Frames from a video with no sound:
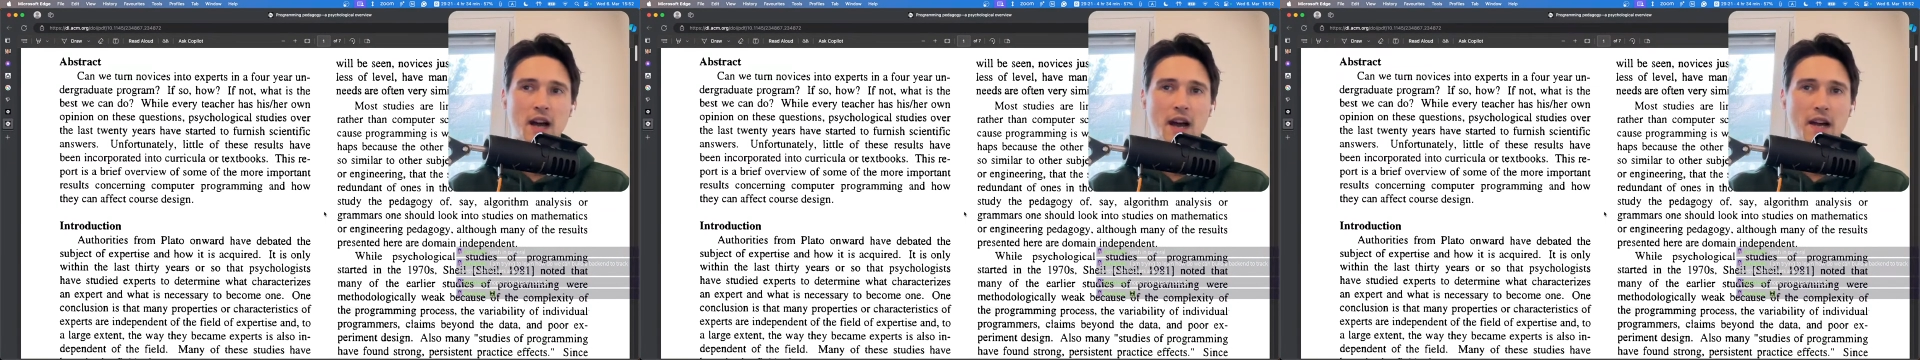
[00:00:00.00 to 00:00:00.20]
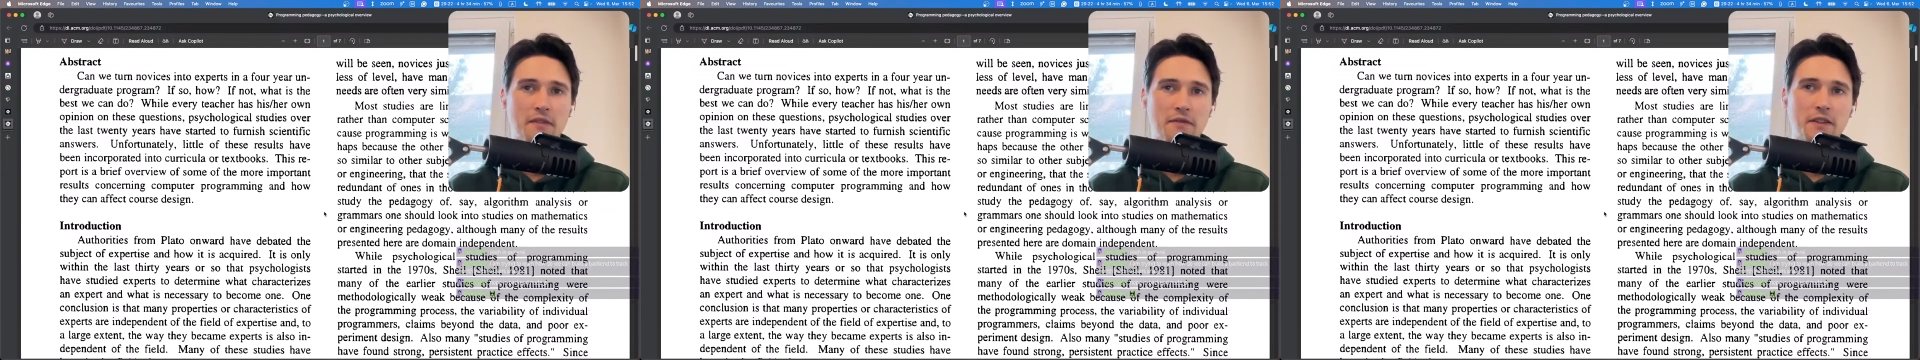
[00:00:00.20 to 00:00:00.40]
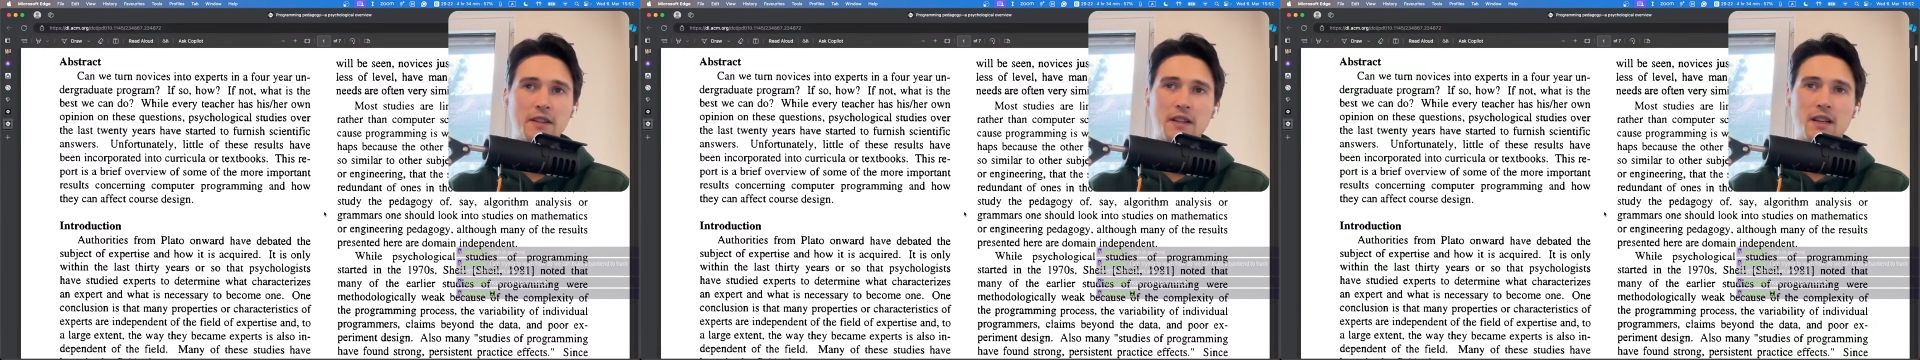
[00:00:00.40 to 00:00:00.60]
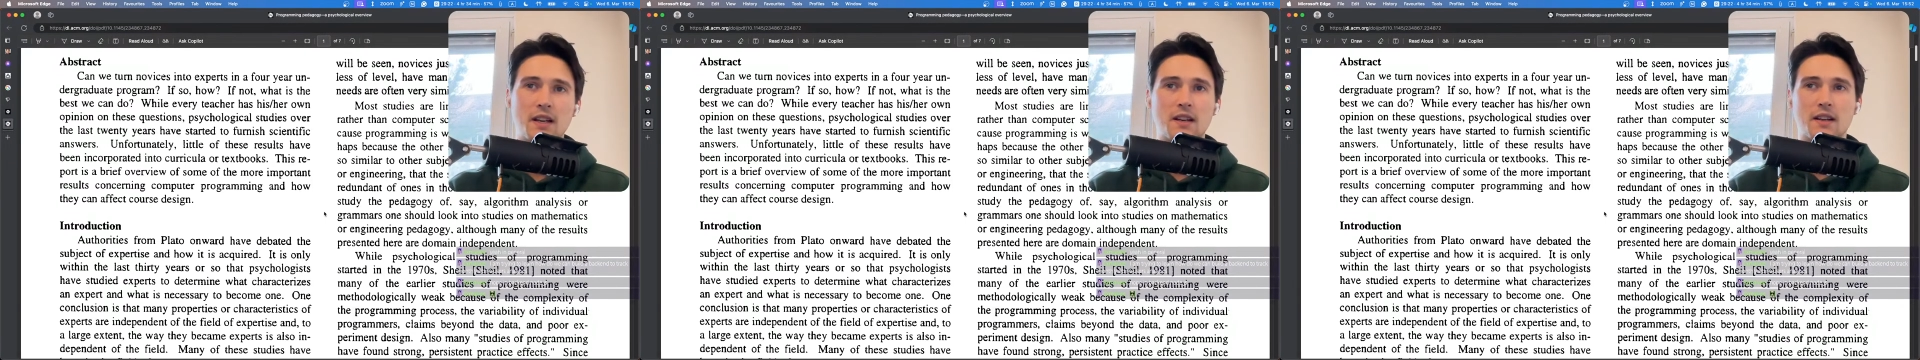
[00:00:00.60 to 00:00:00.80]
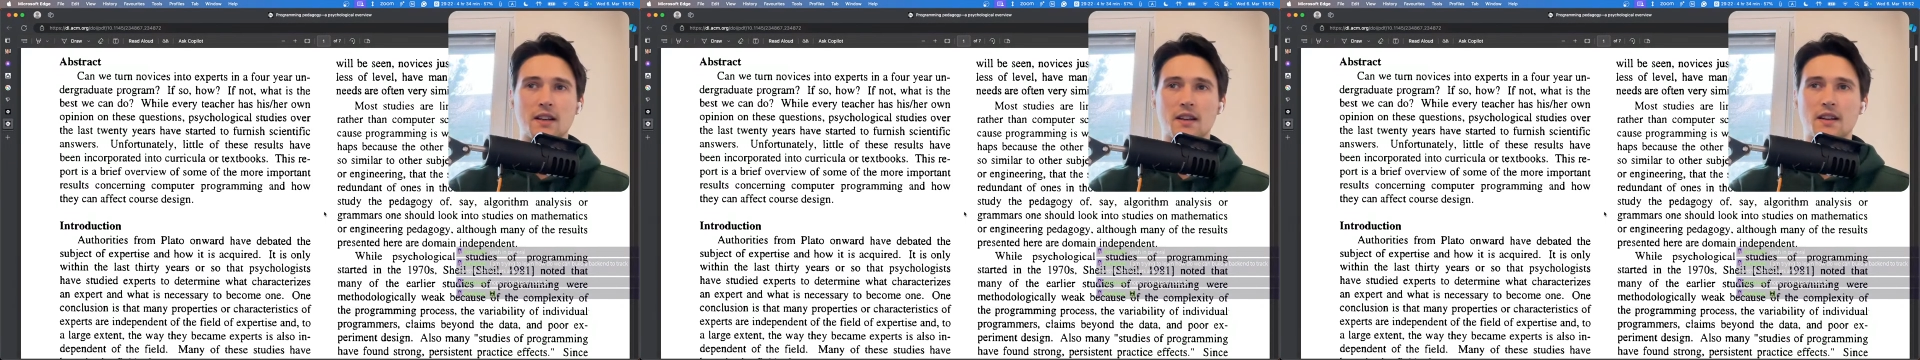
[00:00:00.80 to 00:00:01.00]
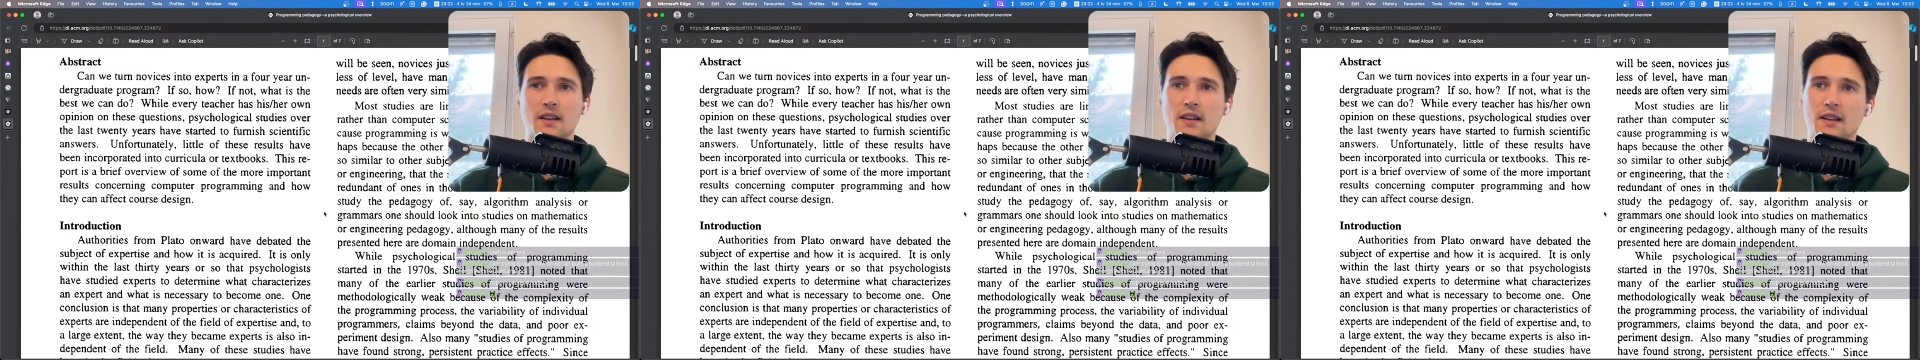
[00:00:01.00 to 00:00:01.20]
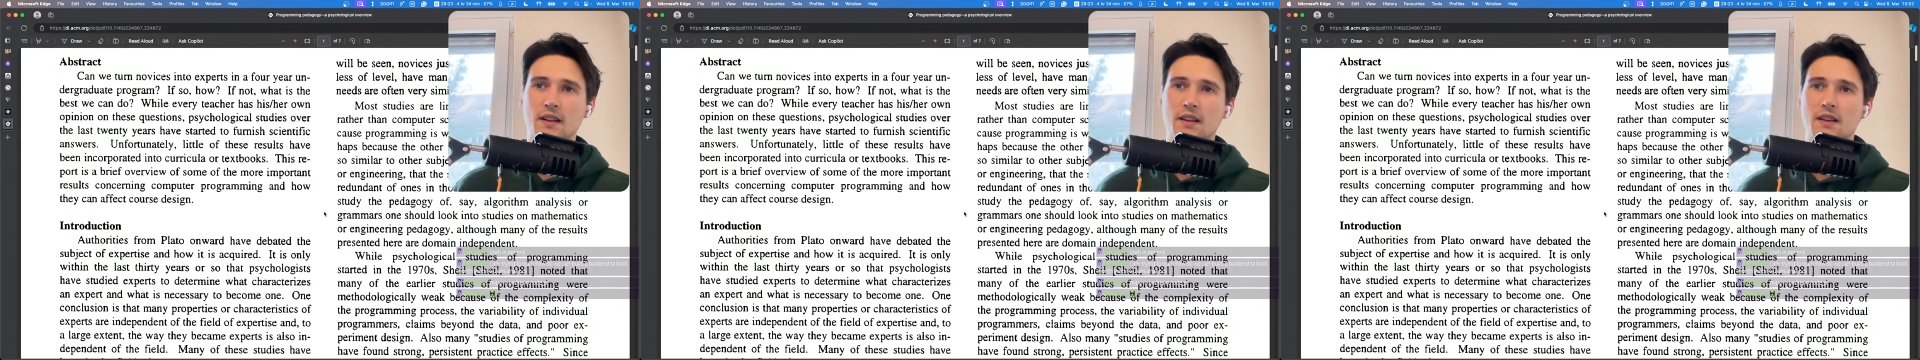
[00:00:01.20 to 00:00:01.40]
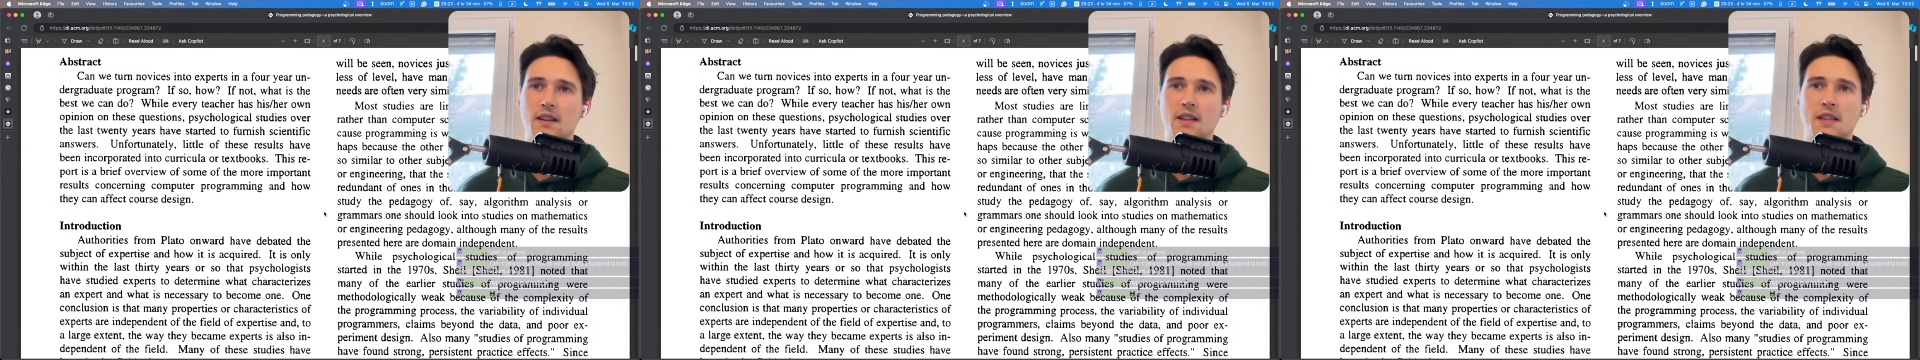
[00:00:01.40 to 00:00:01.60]
I feel like
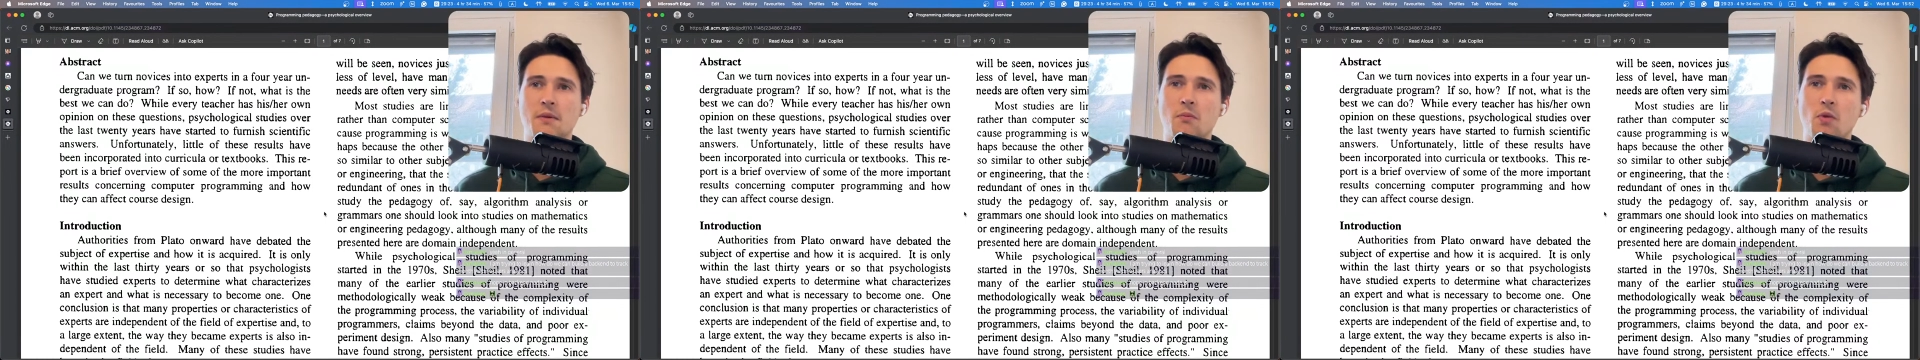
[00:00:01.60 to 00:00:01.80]
the